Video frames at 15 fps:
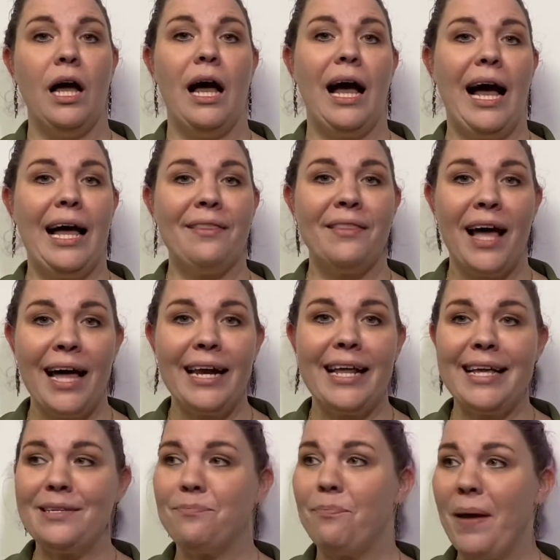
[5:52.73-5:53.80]
and that
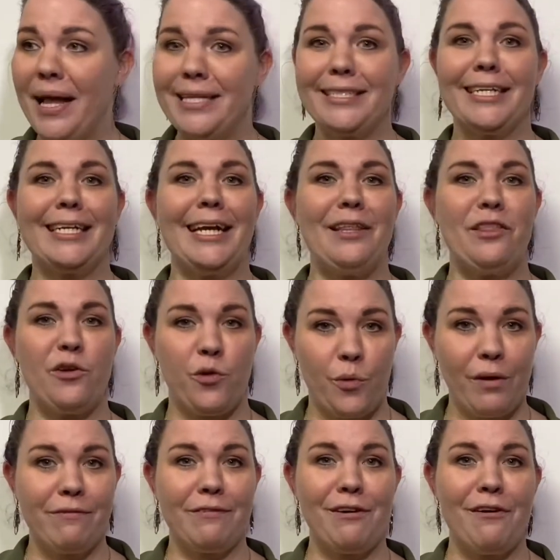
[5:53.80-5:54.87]
is basically the
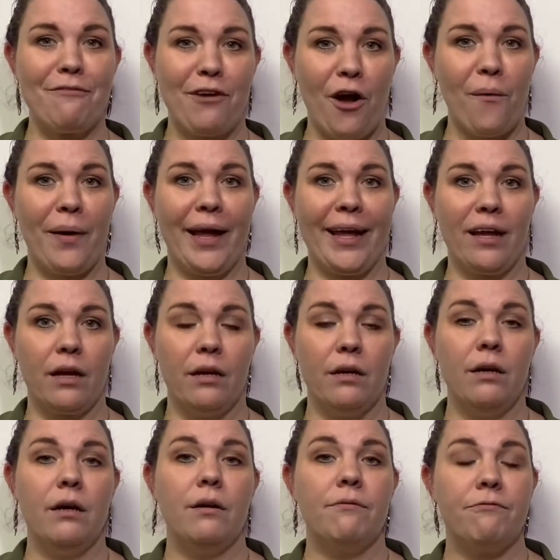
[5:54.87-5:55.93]
equivalent of going
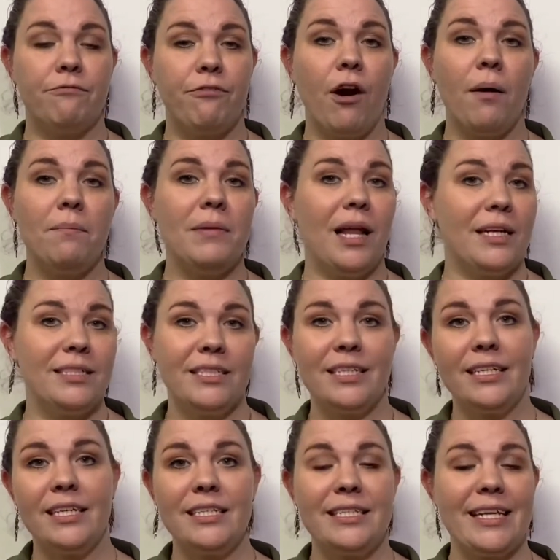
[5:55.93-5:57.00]
from
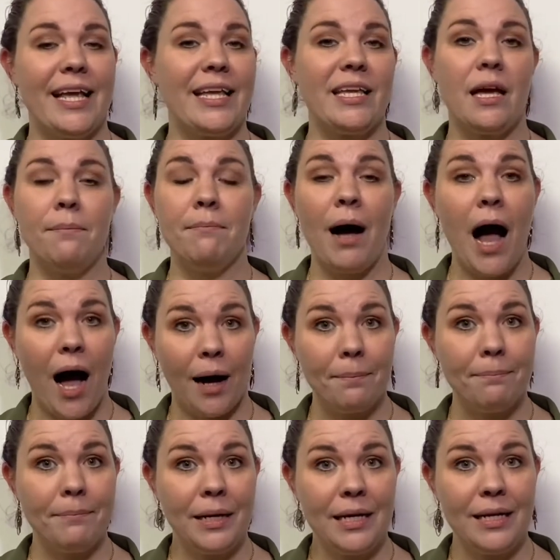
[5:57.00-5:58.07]
London and seeing your
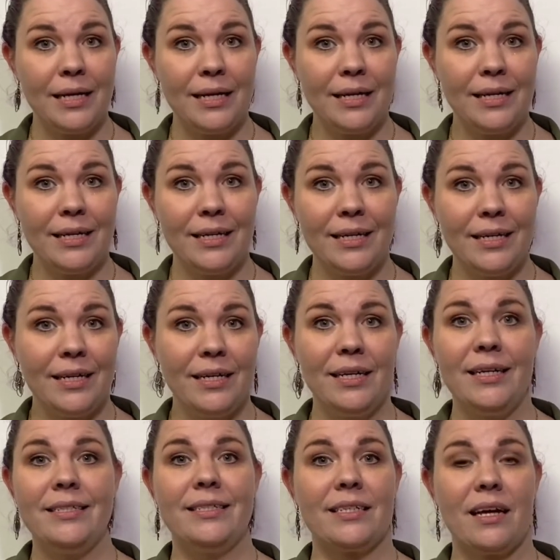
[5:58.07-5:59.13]
mum
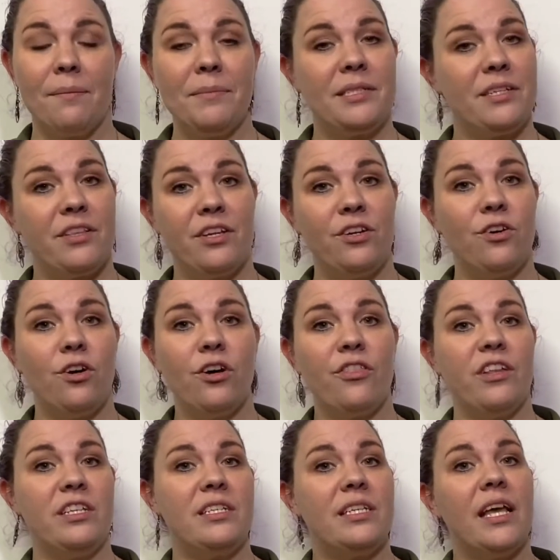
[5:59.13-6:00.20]
to coming to the north
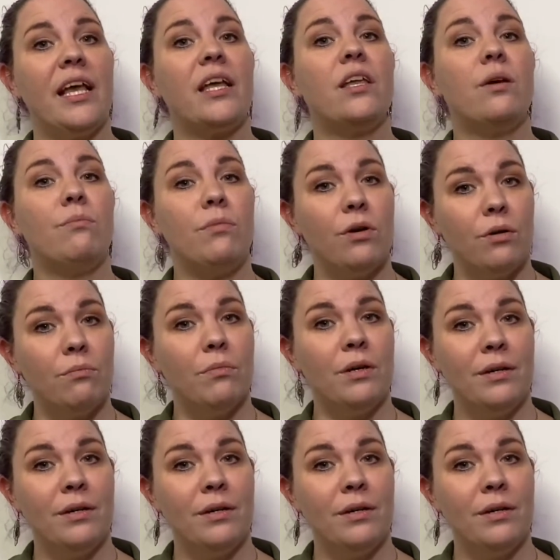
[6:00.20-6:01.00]
and seeing your mum.